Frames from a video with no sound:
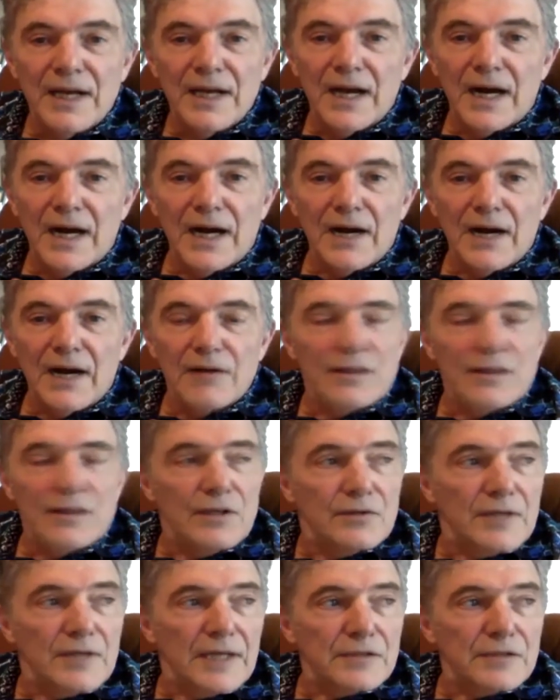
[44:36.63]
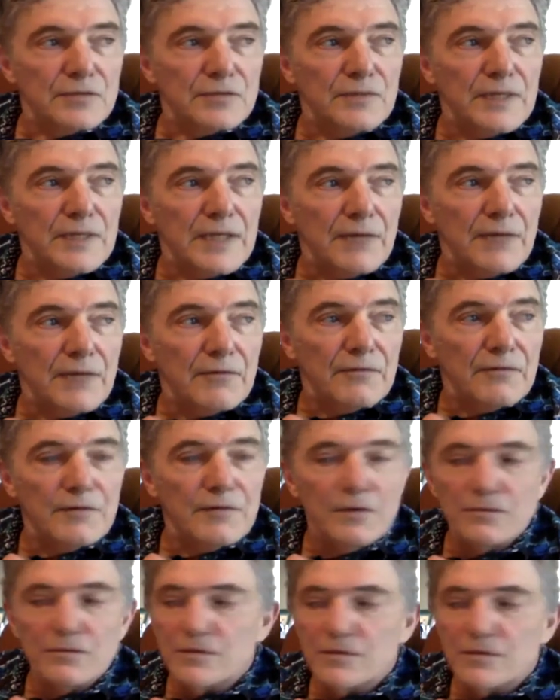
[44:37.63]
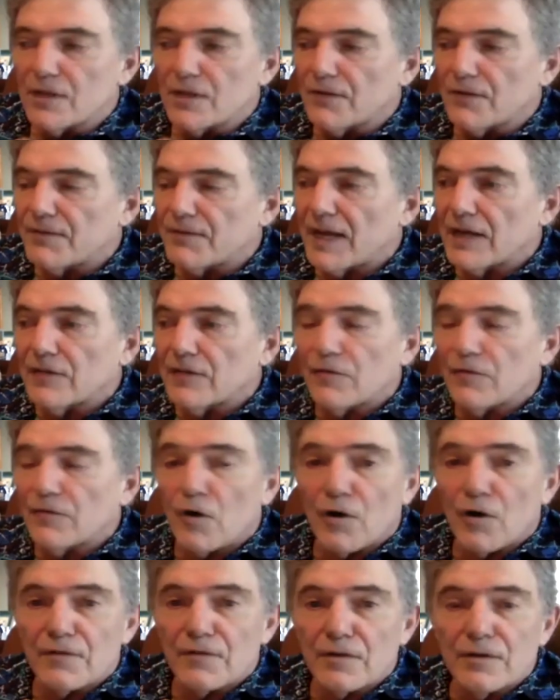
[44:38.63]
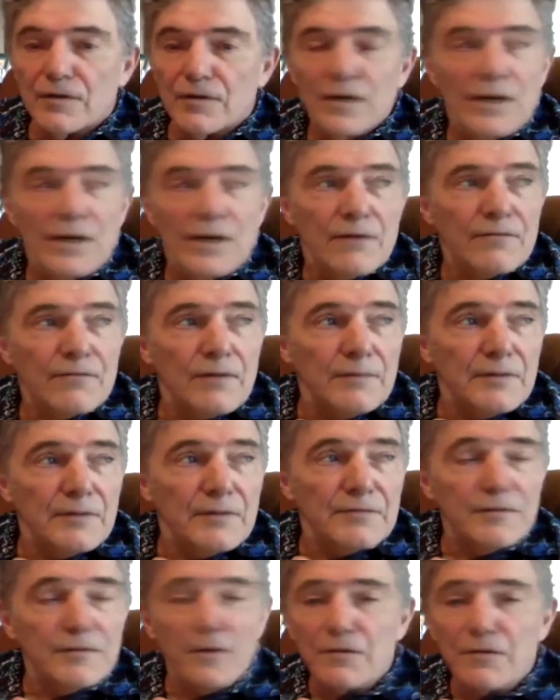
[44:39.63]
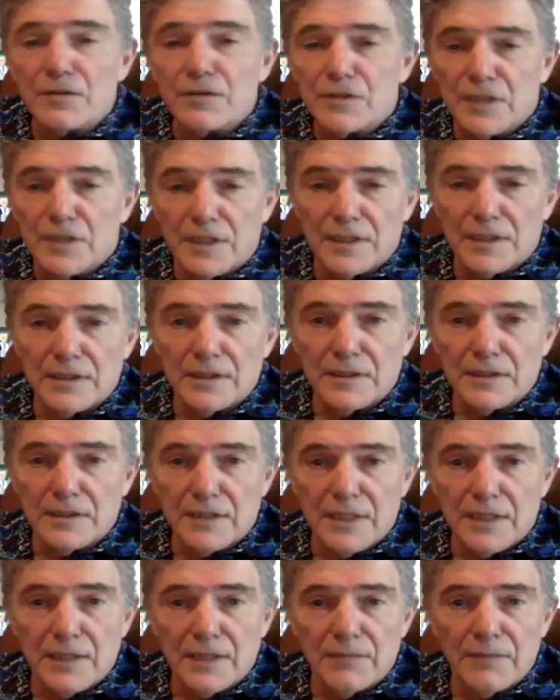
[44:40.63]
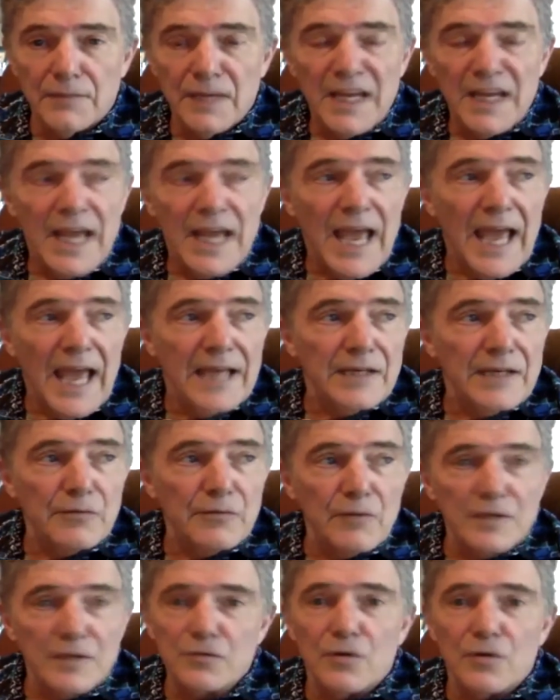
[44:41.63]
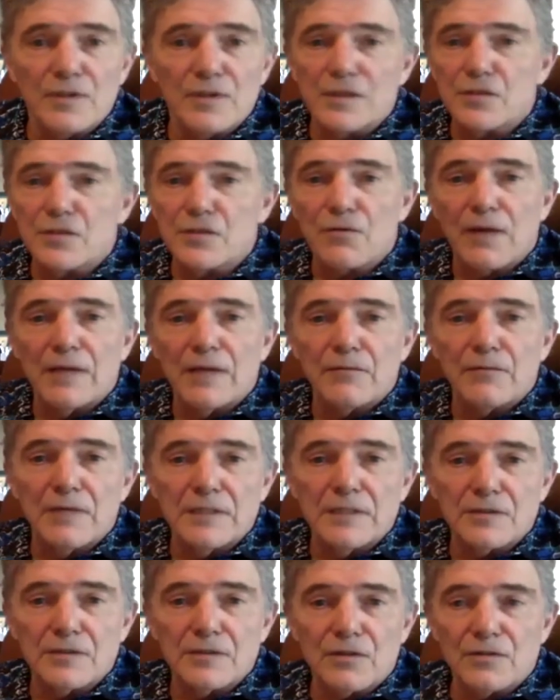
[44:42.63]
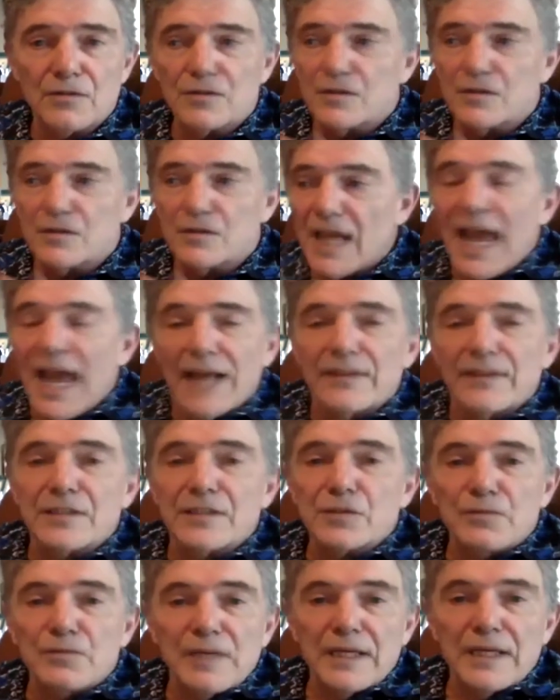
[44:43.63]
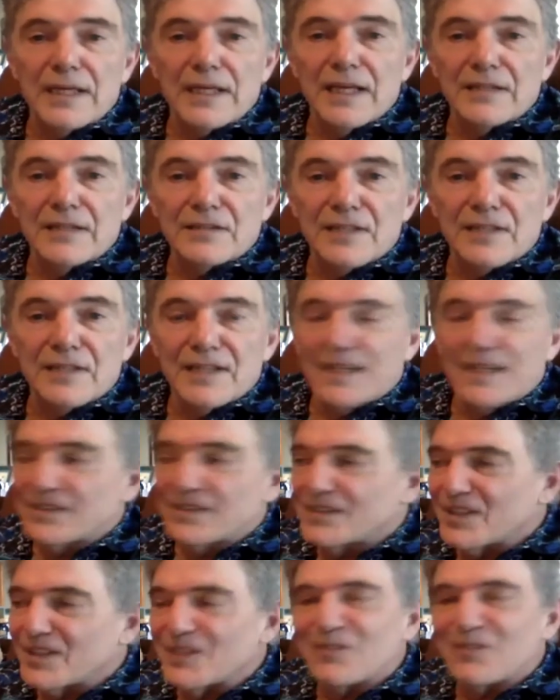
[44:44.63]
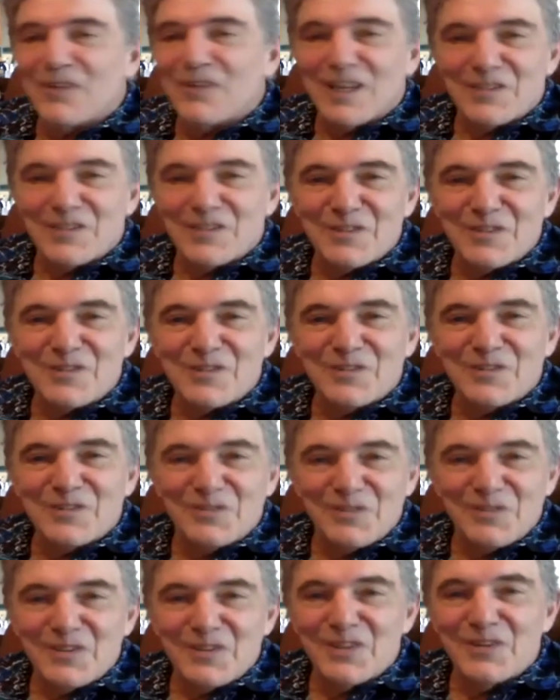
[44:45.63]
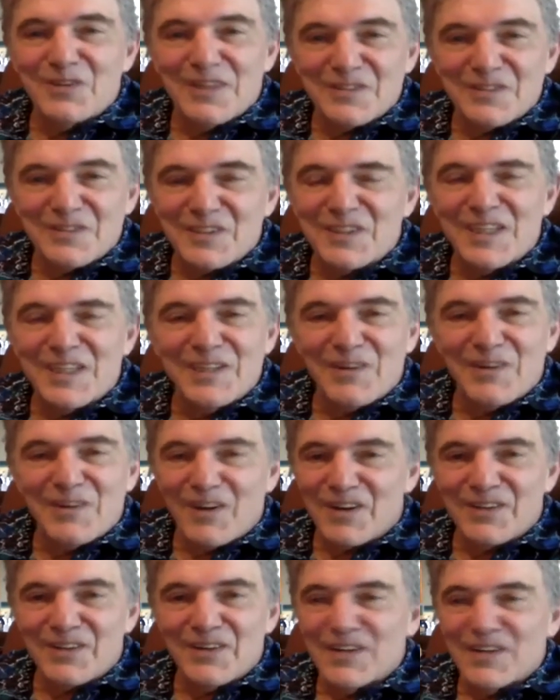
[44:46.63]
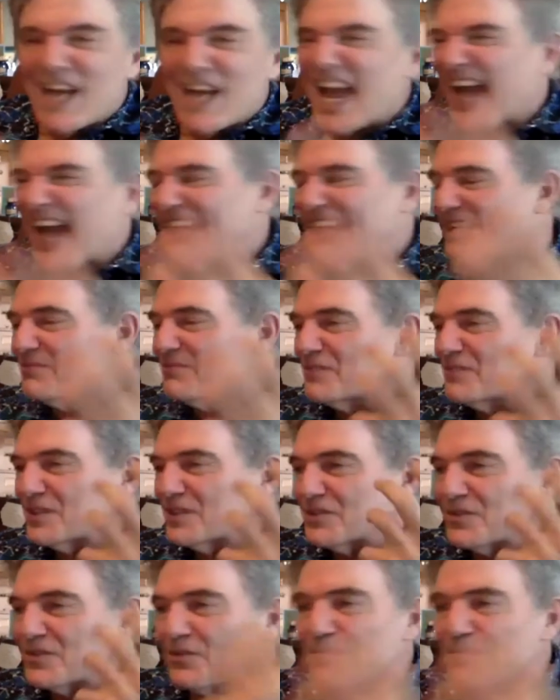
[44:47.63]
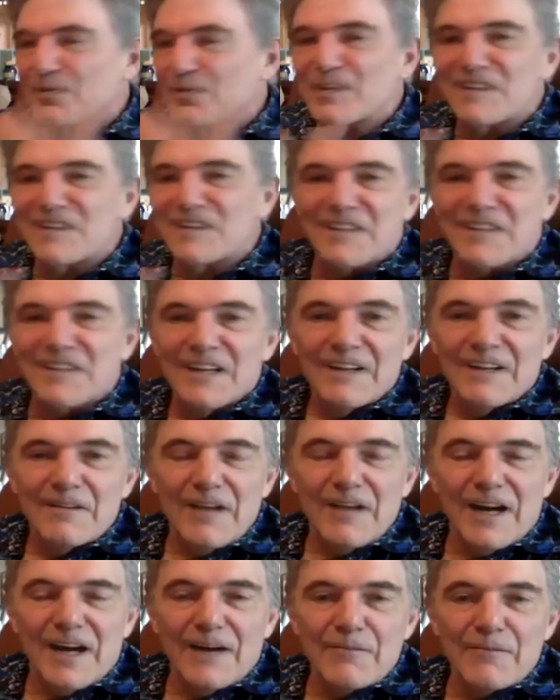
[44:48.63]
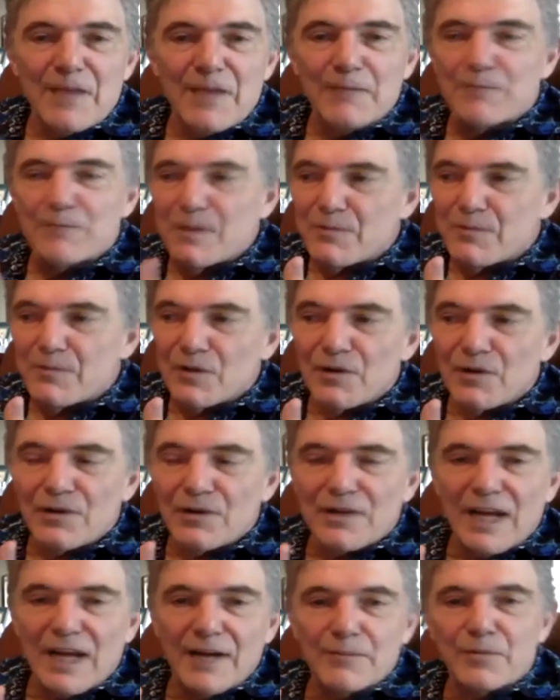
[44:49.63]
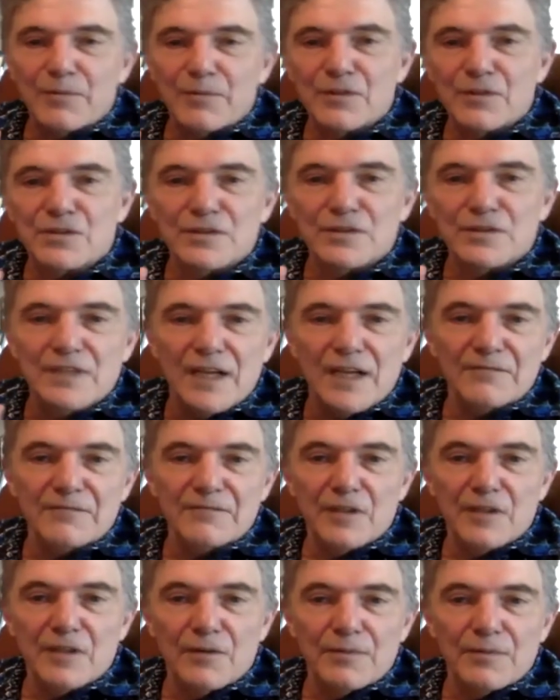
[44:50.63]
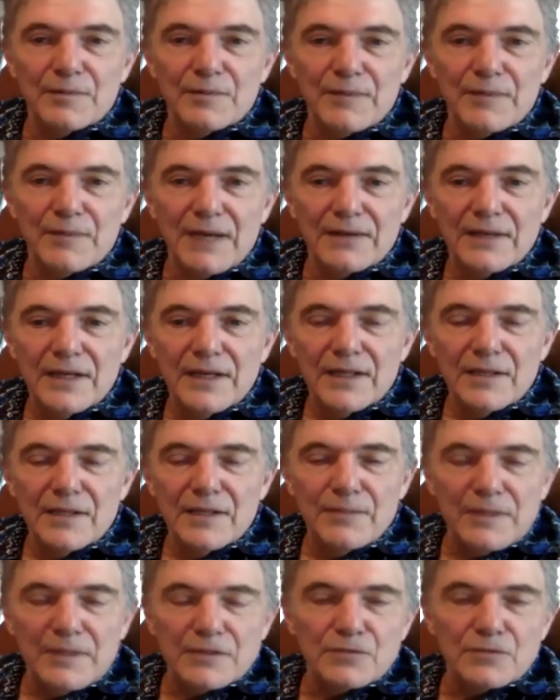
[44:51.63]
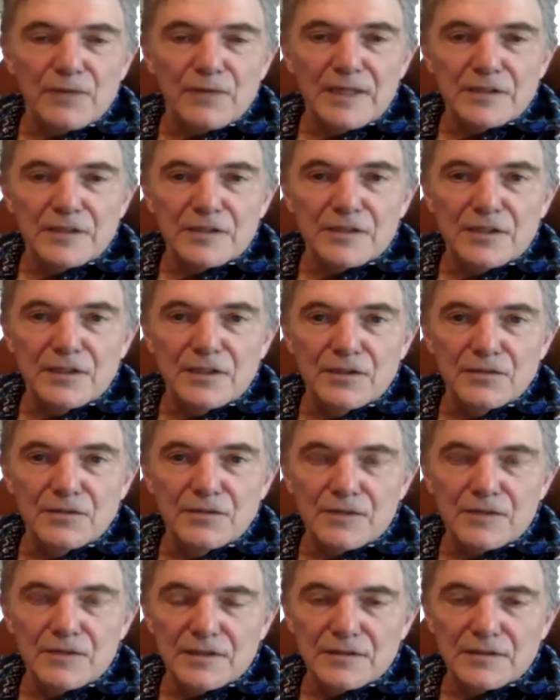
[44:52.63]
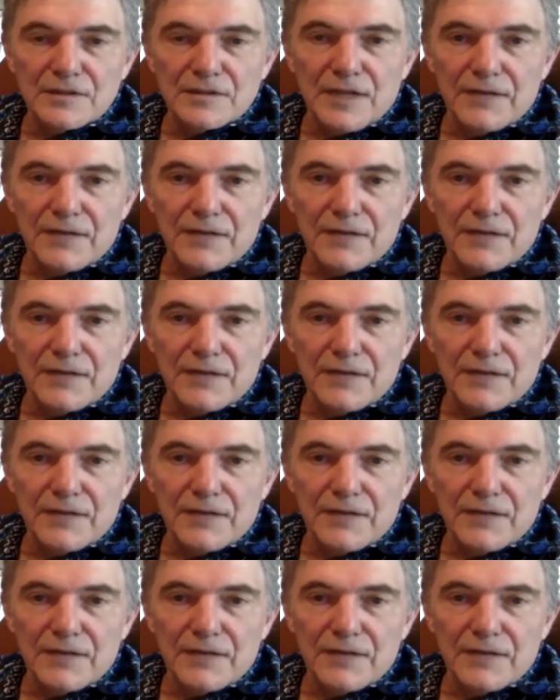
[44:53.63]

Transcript: Last week I reviewed stuff out of Harvard from the Flourishing team, and it was all these great researchers. And this week it's an undergraduate student who has the lead article. And I'm just thrilled that people are kind of pushing the envelope about the best ways to use this stuff.